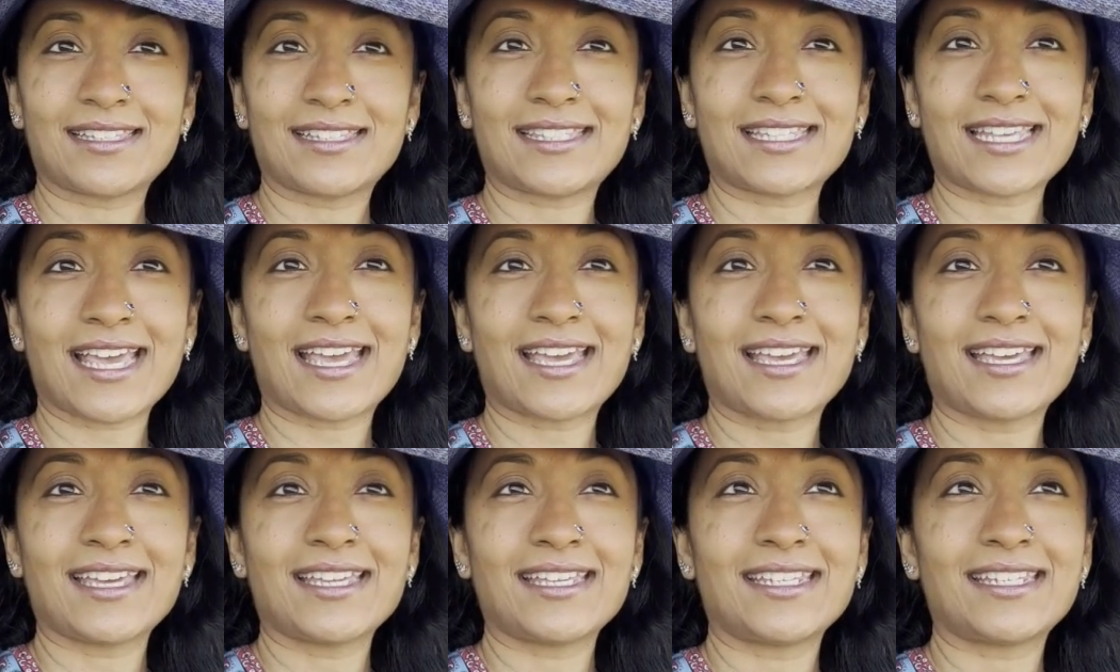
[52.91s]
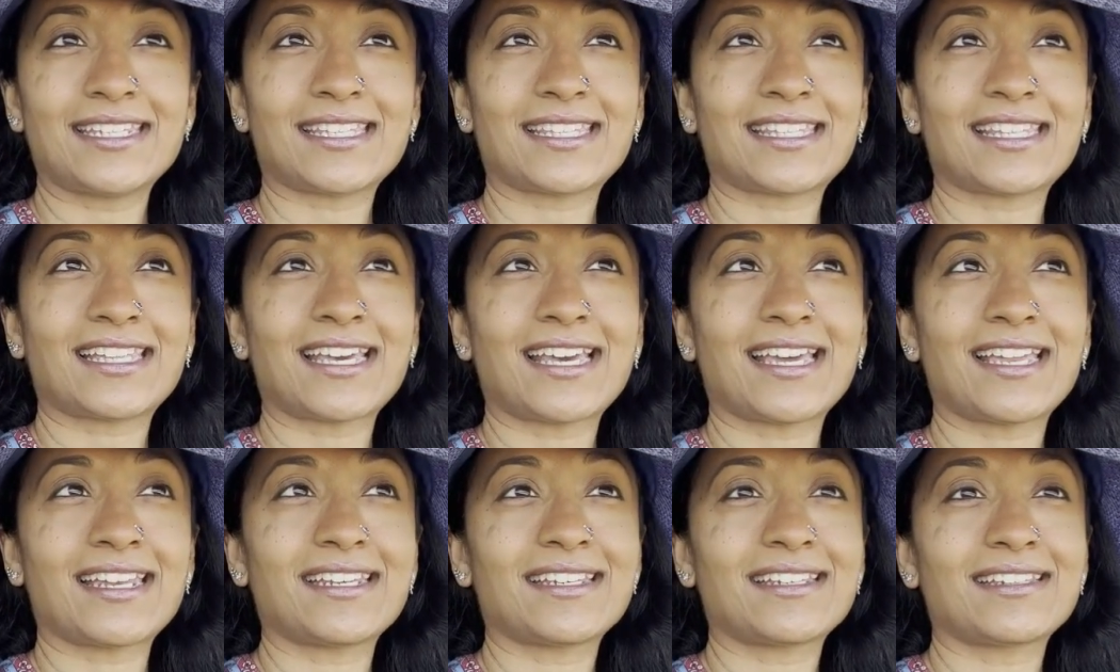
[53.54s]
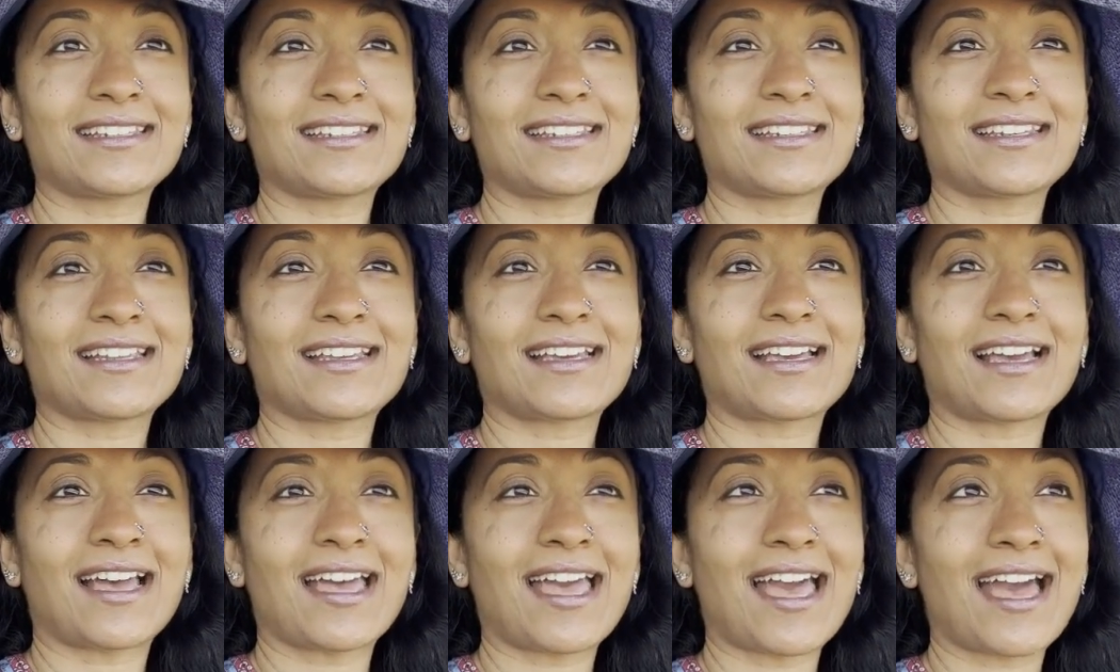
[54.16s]
said that
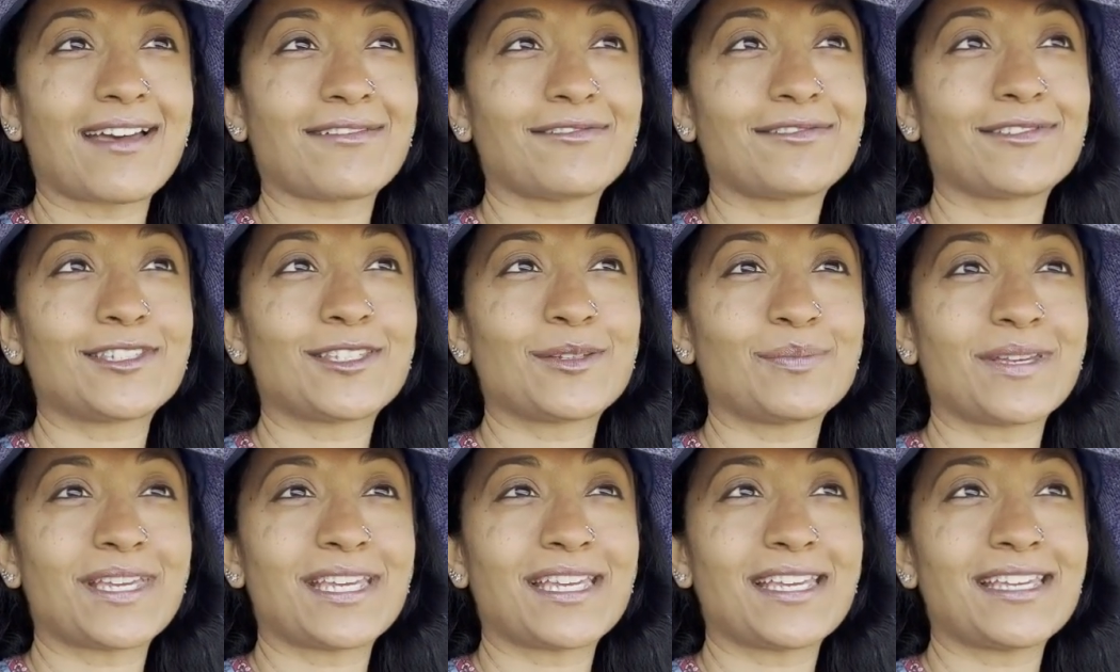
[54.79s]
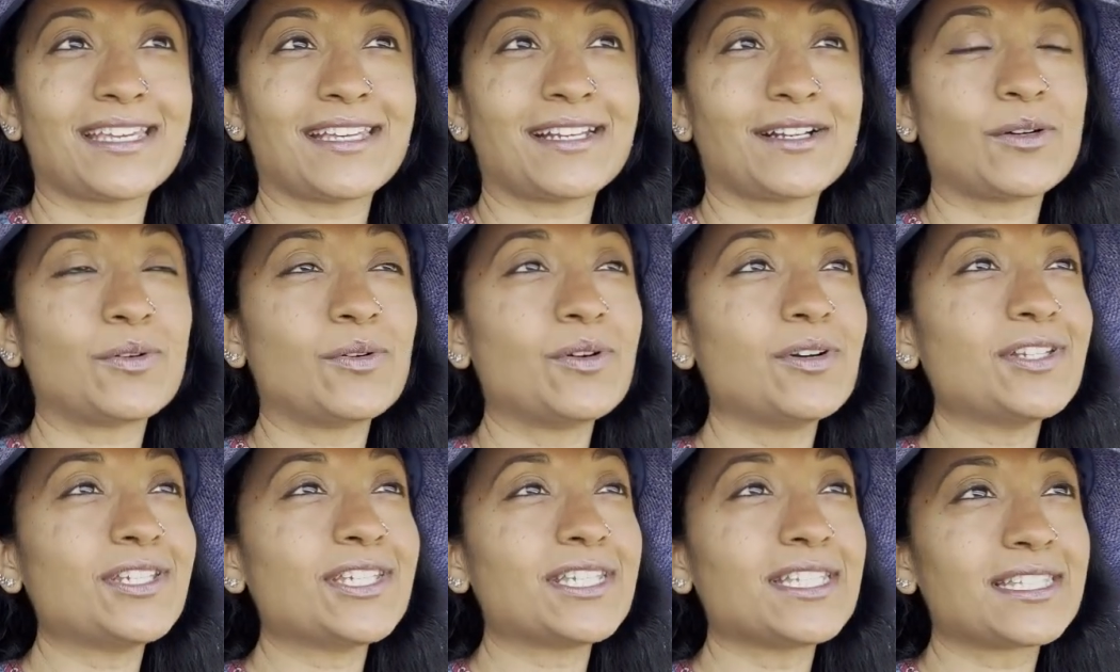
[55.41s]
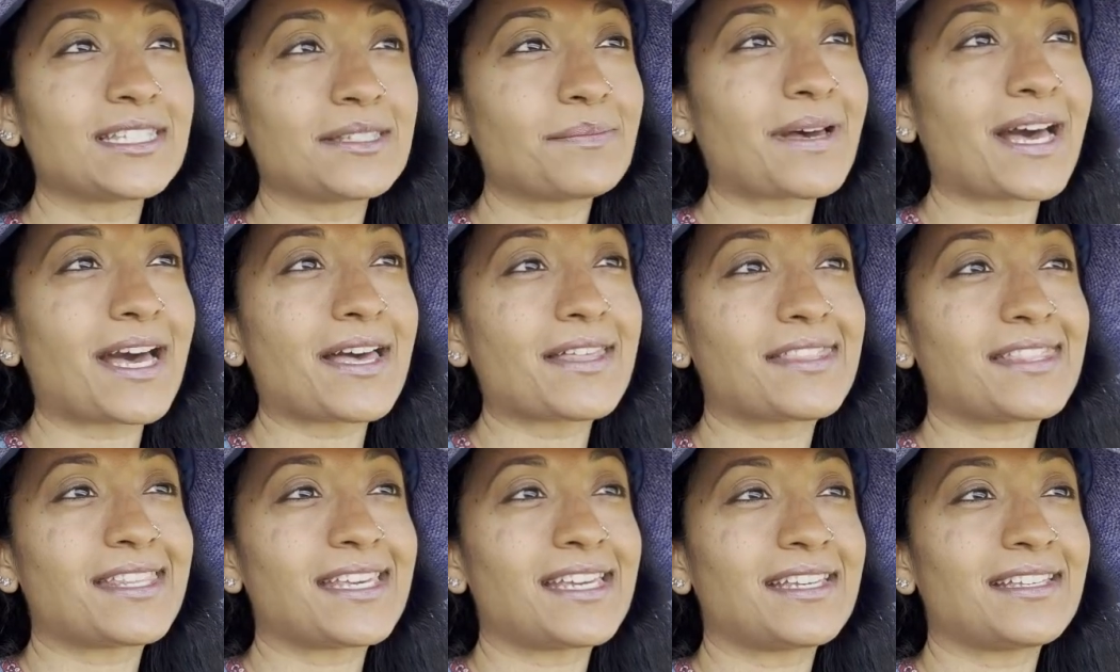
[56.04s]
I have to be cautious
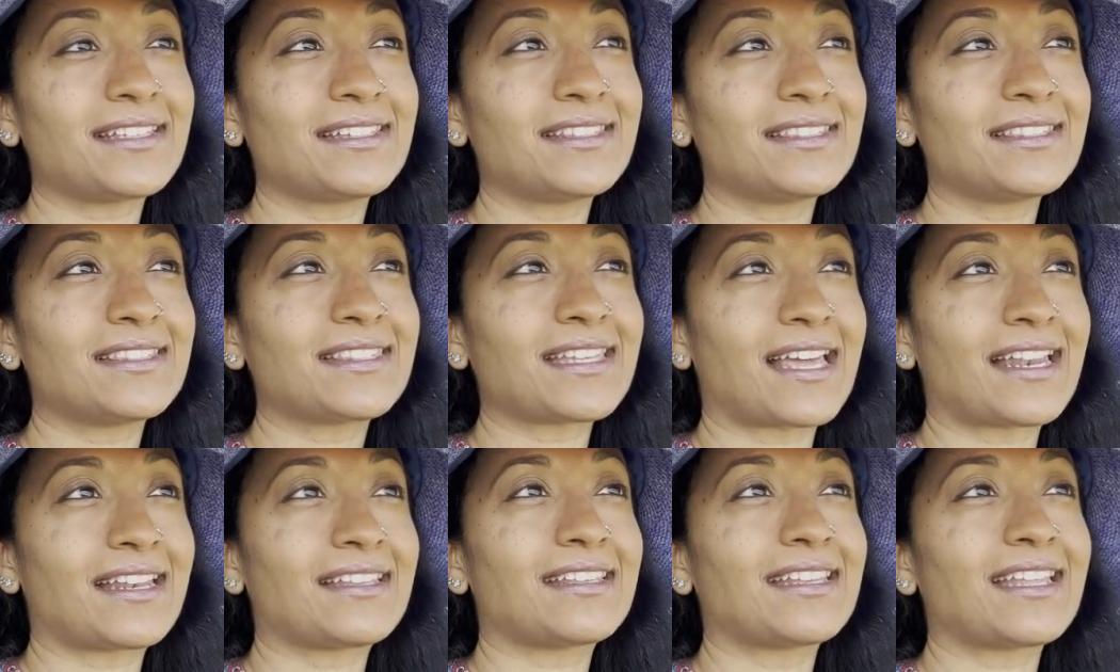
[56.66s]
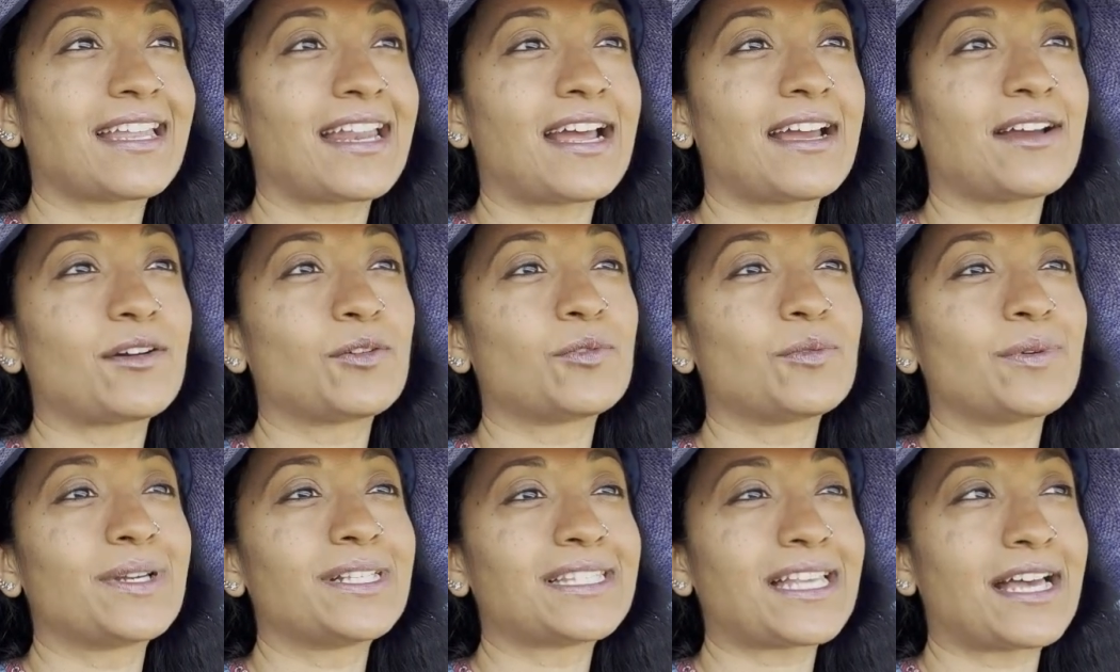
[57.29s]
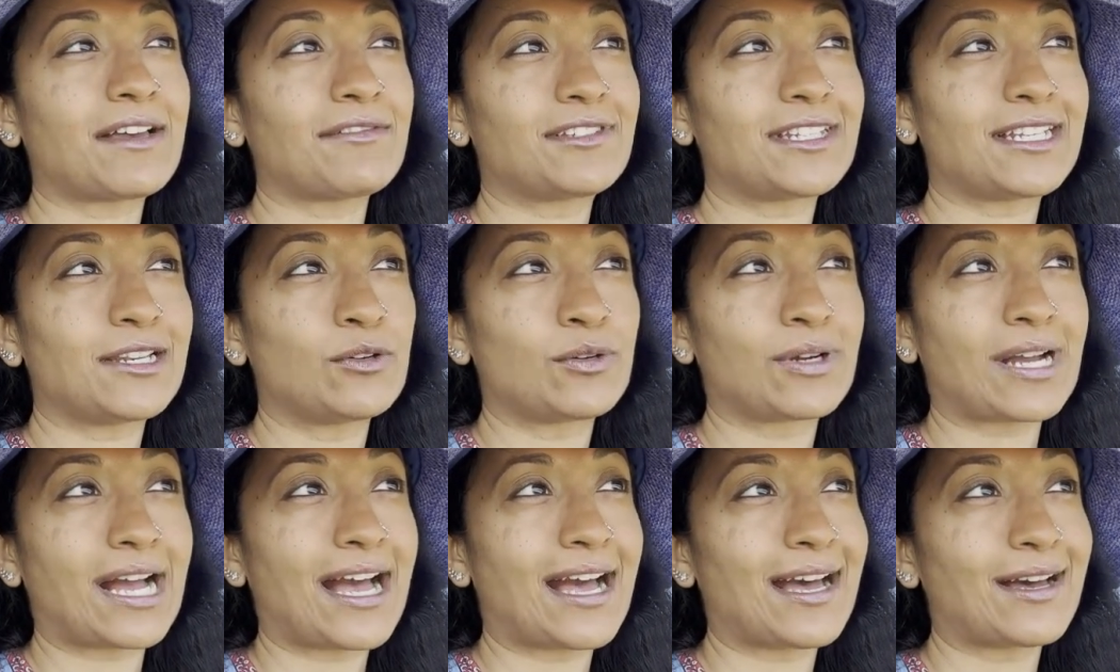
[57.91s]
about things and that I always have to
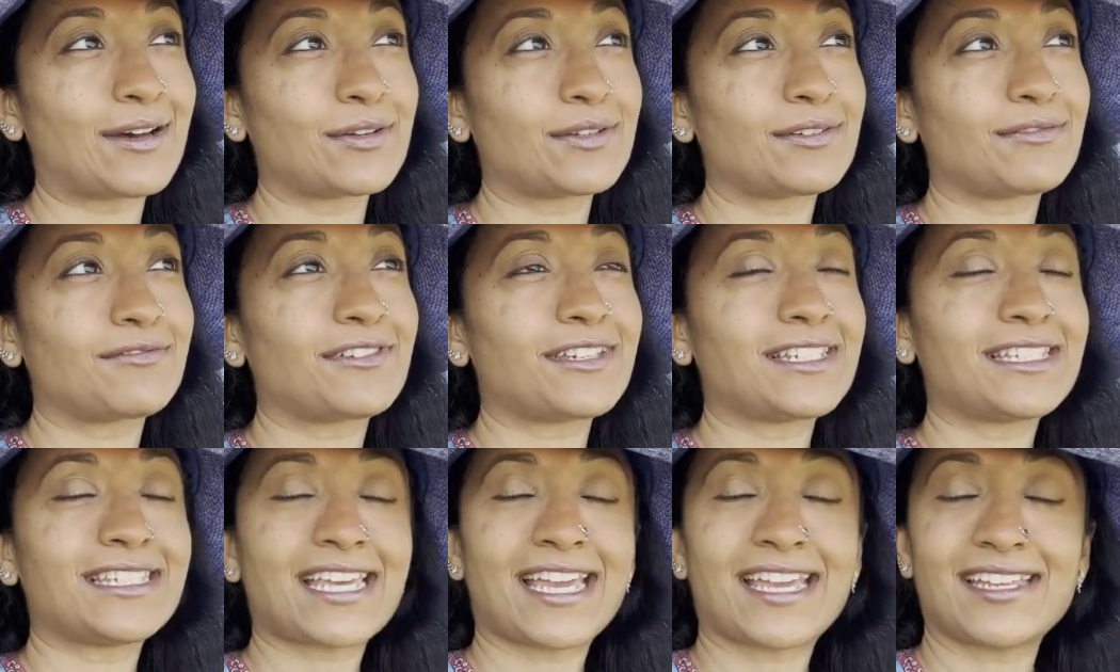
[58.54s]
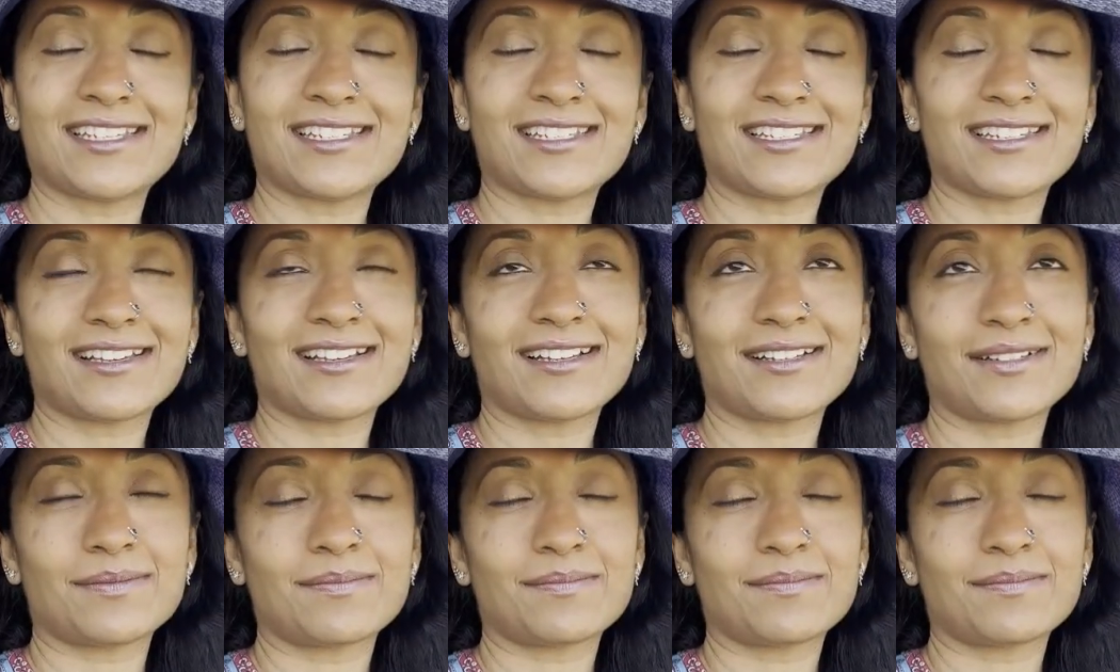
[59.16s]
look out for danger.